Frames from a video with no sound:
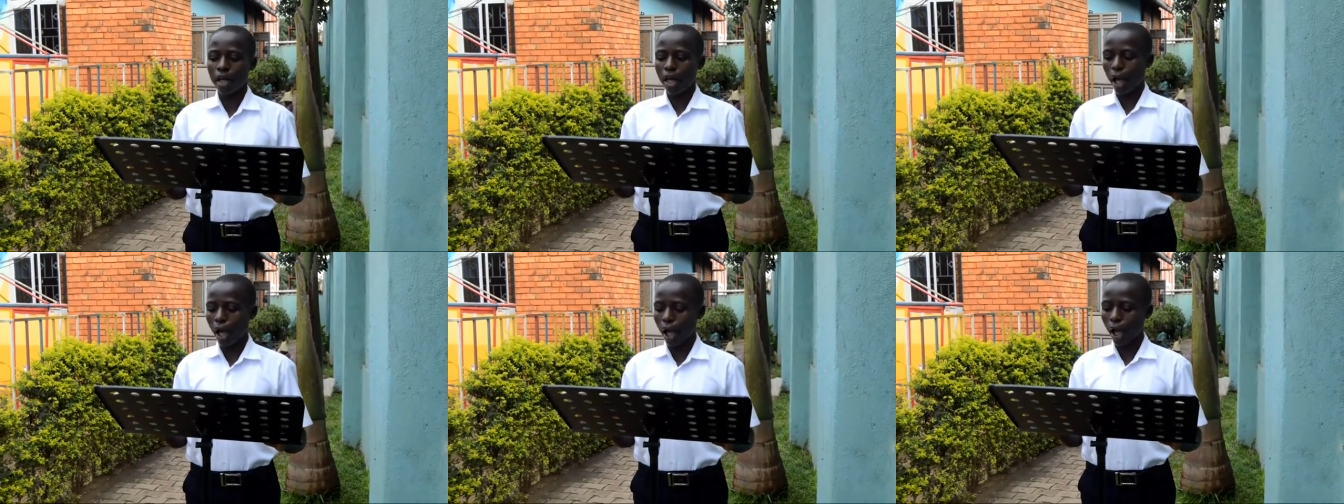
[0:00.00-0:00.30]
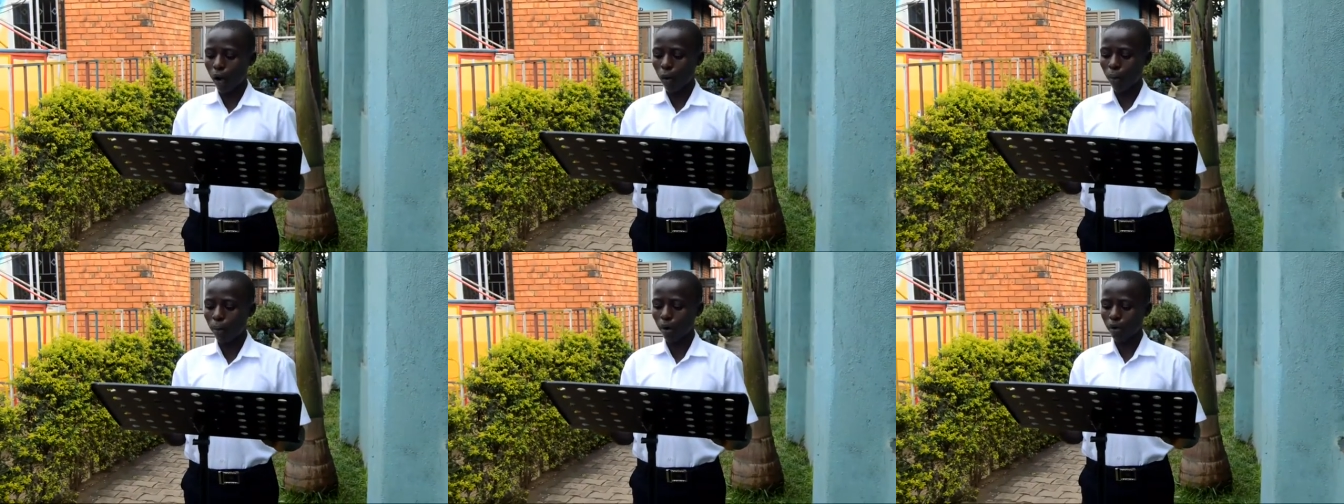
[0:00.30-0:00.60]
are
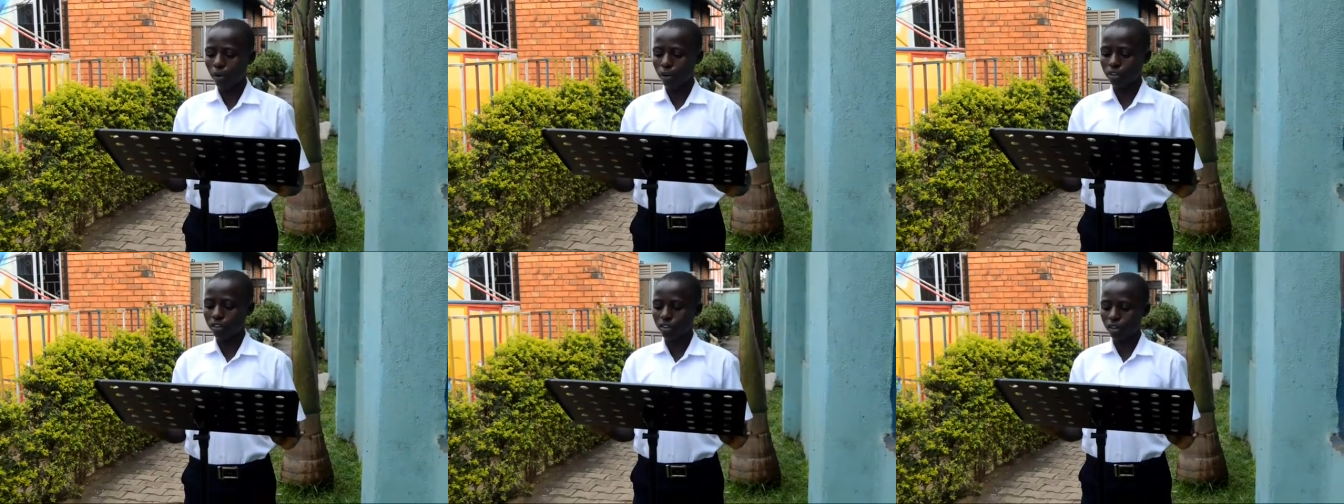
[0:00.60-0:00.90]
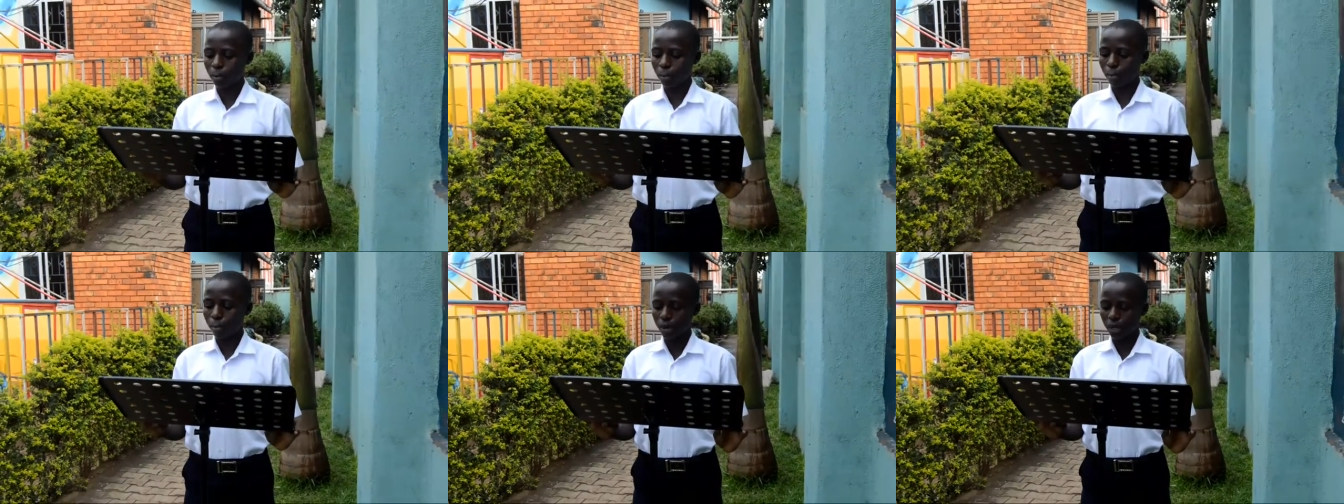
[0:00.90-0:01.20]
operating
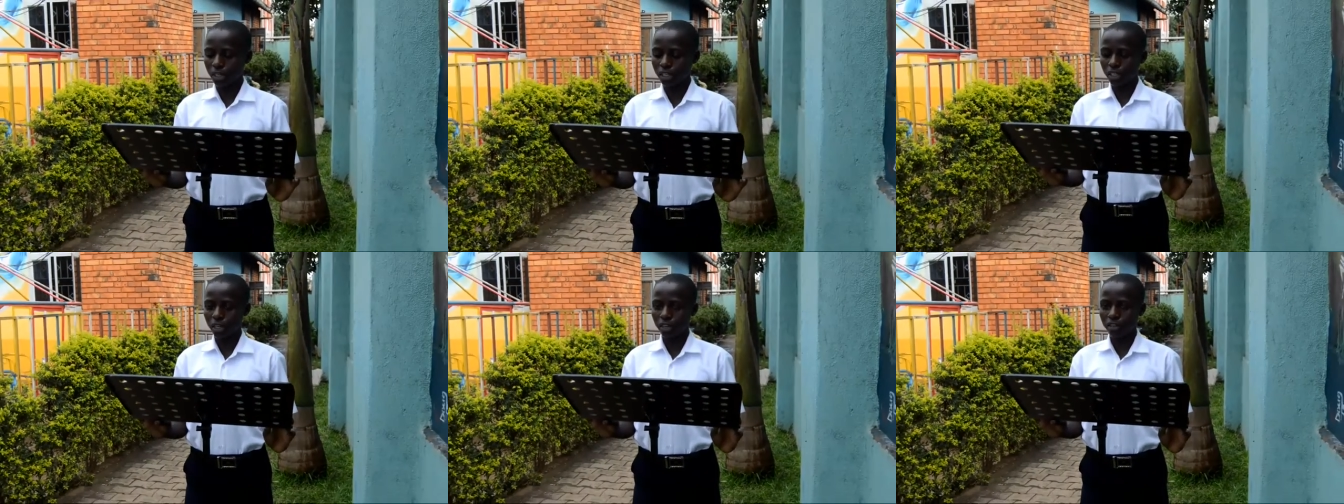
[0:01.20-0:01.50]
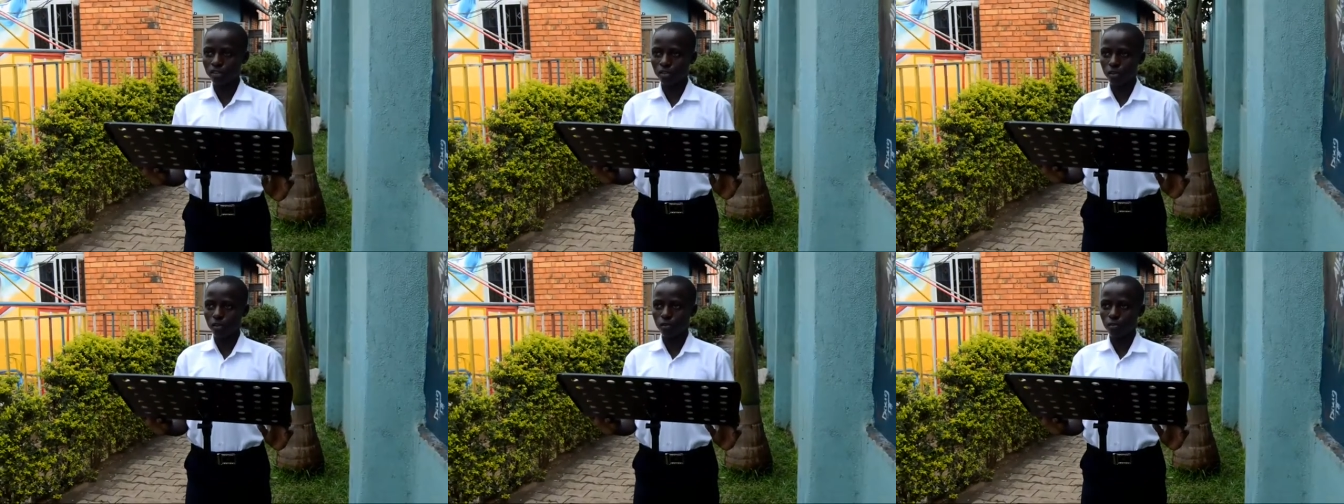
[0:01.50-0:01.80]

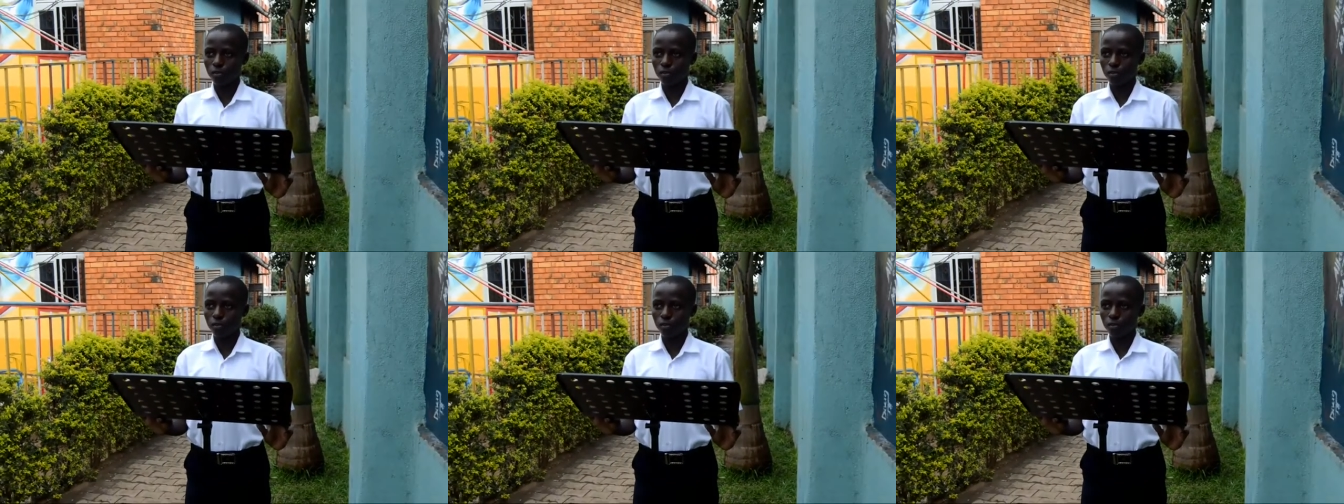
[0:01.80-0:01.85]
patients of